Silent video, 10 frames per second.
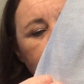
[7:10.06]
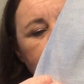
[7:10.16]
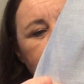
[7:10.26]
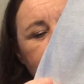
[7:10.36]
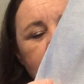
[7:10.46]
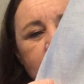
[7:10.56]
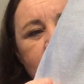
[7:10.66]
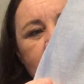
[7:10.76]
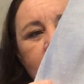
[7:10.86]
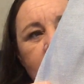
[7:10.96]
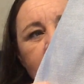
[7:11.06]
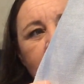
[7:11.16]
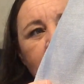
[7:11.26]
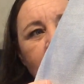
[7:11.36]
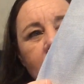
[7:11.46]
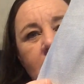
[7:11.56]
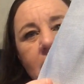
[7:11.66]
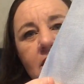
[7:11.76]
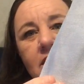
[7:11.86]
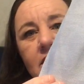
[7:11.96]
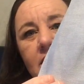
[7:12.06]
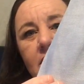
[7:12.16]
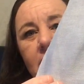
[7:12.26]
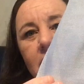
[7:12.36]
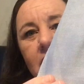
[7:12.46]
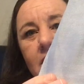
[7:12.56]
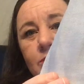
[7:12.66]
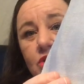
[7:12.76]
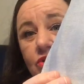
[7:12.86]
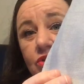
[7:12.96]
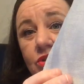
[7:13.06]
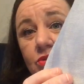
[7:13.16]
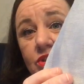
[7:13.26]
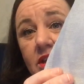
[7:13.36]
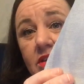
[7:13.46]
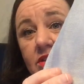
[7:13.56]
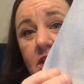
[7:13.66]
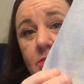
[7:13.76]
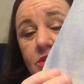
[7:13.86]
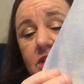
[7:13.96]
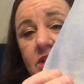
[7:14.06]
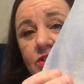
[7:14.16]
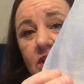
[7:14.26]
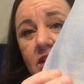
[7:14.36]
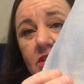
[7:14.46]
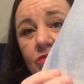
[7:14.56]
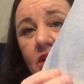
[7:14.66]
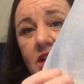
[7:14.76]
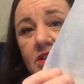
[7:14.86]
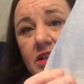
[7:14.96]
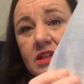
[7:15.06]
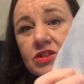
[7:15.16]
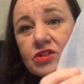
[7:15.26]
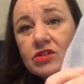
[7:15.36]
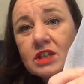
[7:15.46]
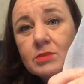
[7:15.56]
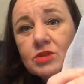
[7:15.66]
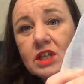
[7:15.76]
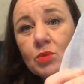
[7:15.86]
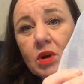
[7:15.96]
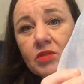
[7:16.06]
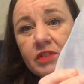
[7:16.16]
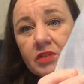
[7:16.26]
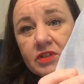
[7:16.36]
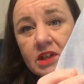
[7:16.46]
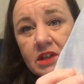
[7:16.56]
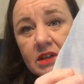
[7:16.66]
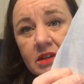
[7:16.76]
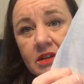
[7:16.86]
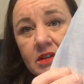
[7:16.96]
one this is. And I'm just using DMCs, and the red is DMC 115.